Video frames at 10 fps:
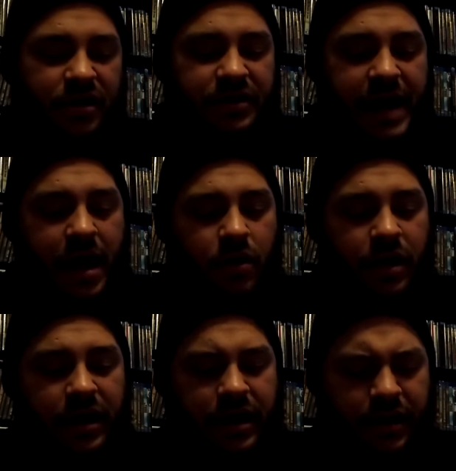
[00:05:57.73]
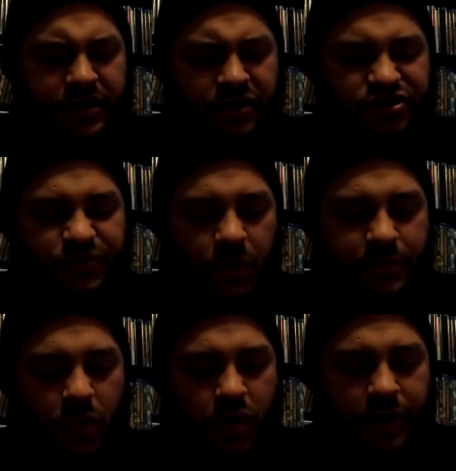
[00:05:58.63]
Now, uh, here's
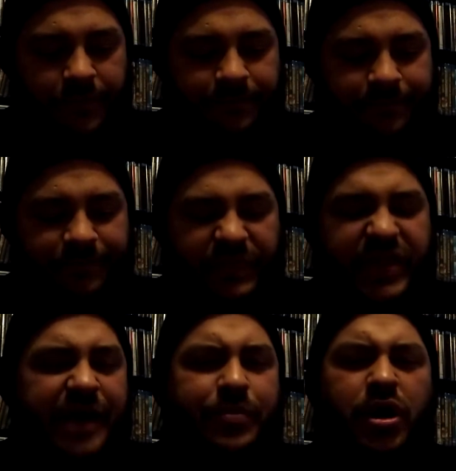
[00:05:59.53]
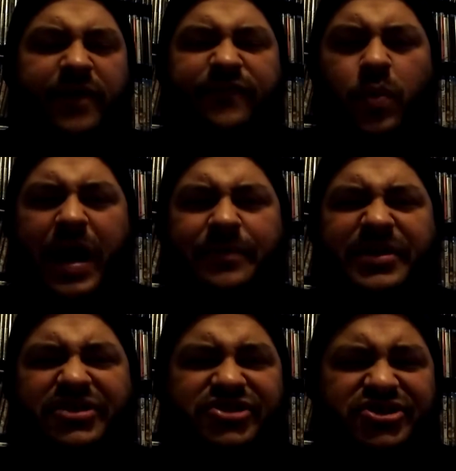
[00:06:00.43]
one more that I put off for a while
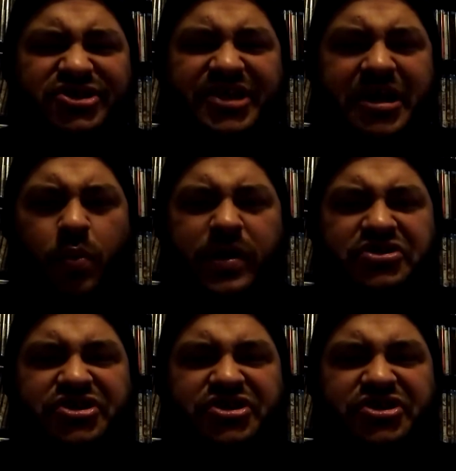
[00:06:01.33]
because this is like a weird